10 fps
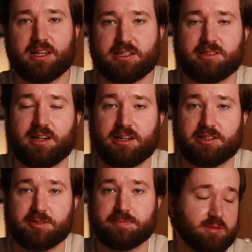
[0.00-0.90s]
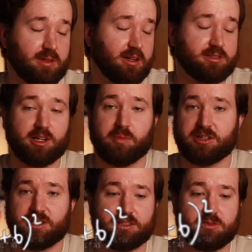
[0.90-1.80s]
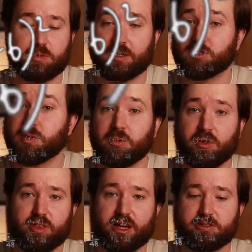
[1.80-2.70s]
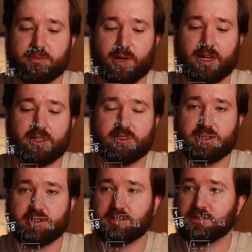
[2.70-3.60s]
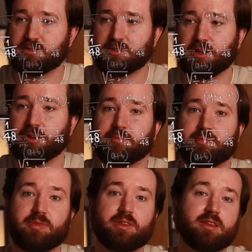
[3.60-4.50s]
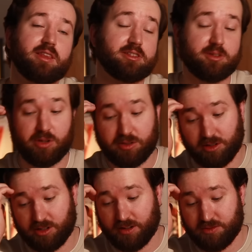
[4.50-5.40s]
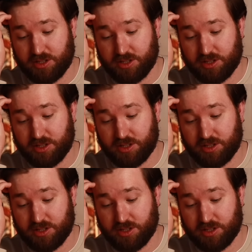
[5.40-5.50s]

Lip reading: less tax. Last time I checked, it was about 21,000 pages. So that's some real .gov